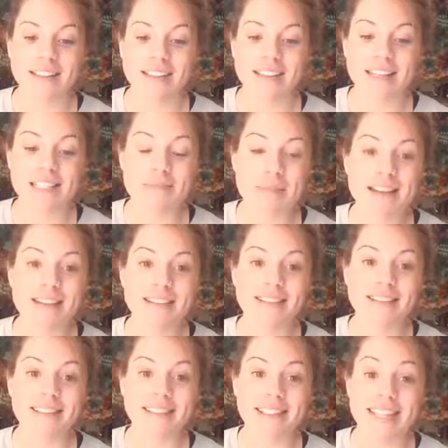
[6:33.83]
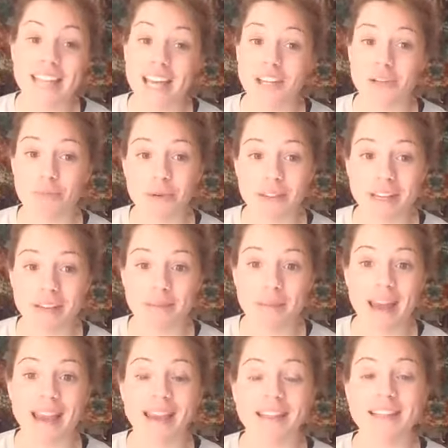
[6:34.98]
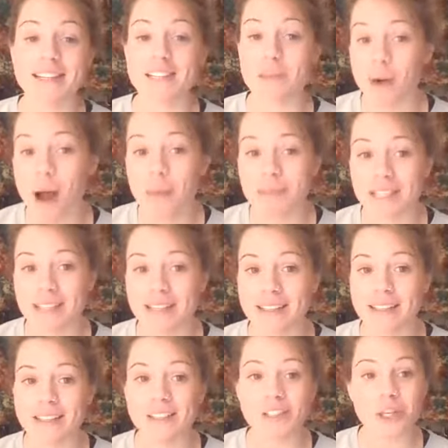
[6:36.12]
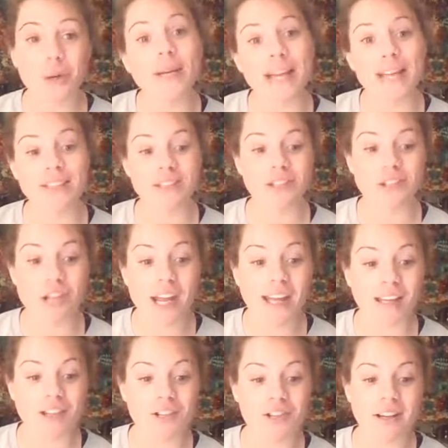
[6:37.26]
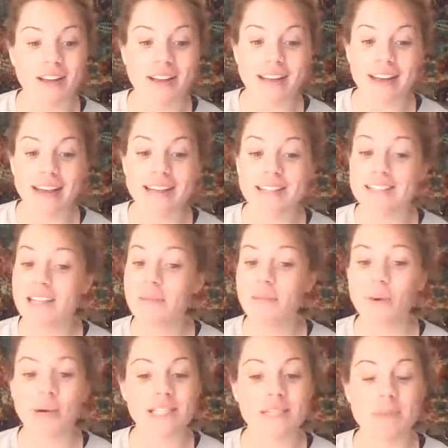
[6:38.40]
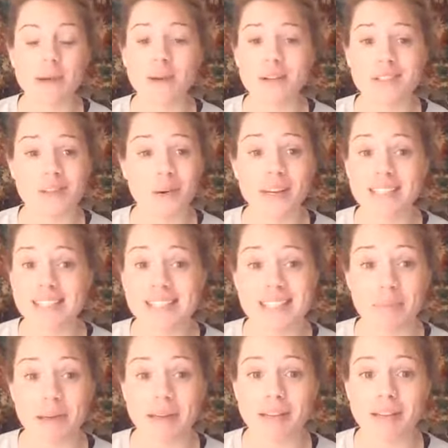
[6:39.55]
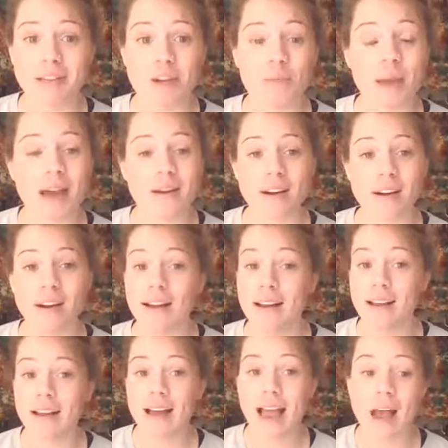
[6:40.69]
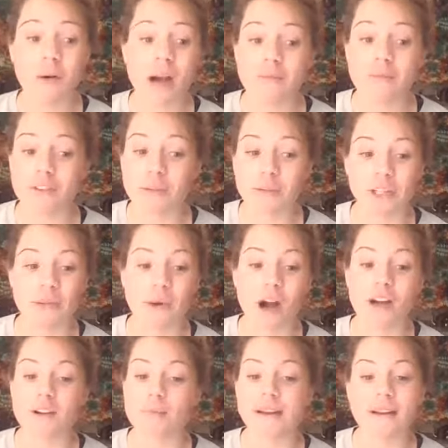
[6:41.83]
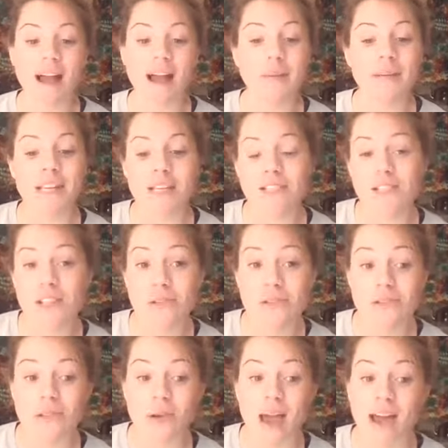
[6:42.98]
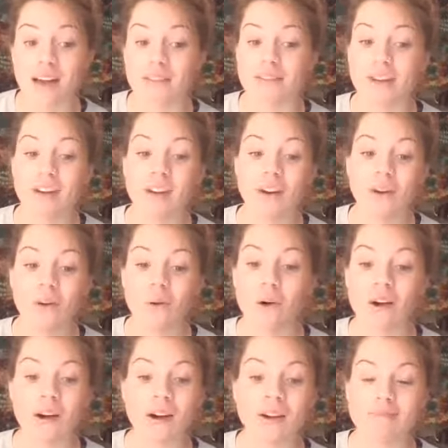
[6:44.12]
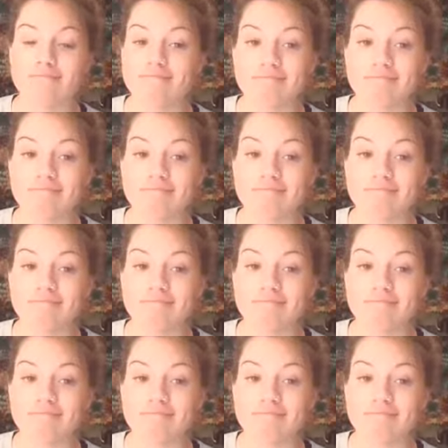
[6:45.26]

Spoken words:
It's meant to get you moving. Pain is a prompting to create change. And at some point, spirit is going to step in, no matter how comfortable you are, no matter how many excuses you have, or